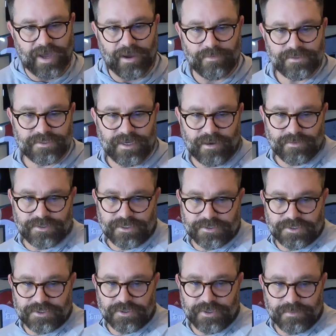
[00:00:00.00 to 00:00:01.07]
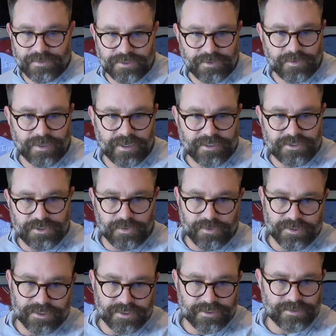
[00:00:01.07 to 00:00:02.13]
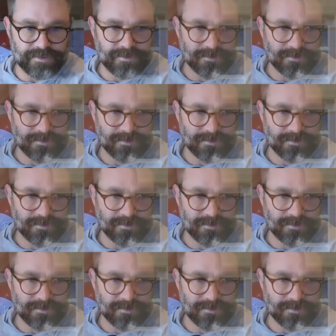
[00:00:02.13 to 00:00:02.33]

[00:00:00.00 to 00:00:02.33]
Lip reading: how was y'all's trip to Georgia?